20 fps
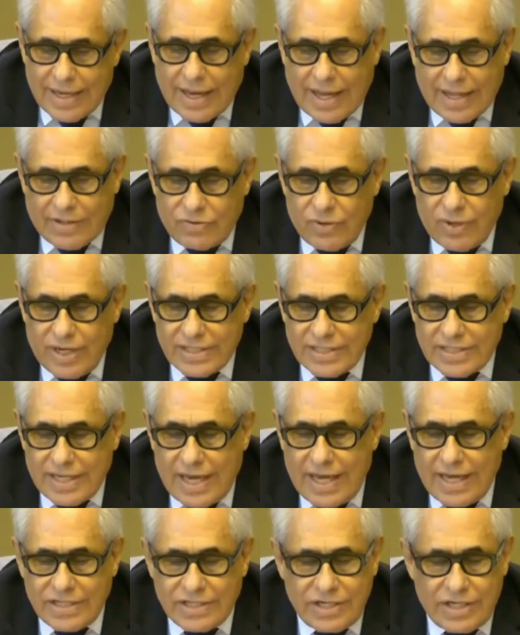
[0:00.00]
address
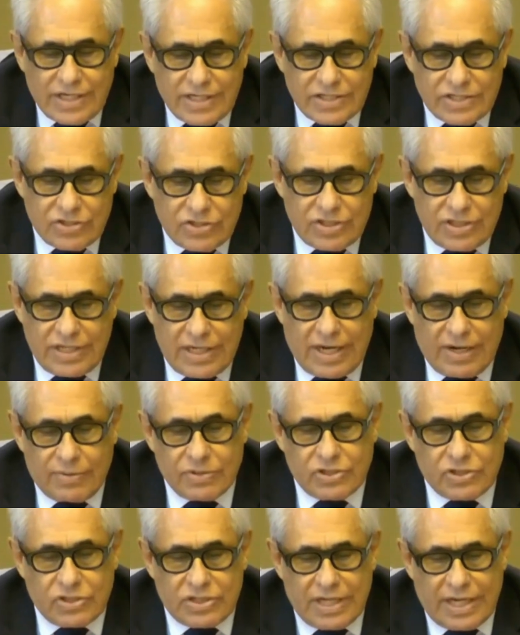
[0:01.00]
aging issues in
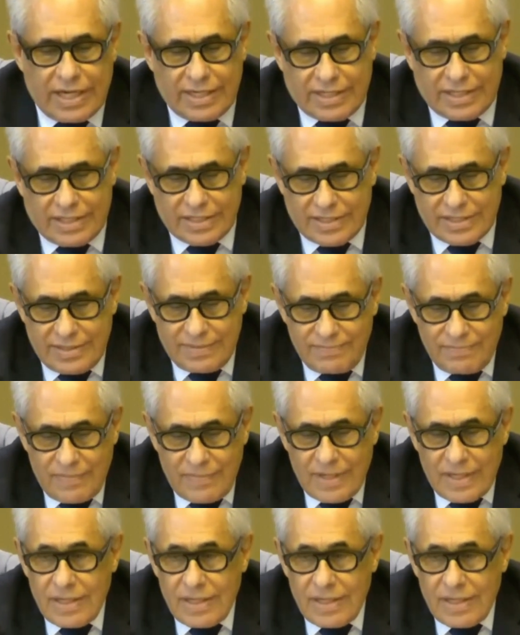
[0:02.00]
our societies.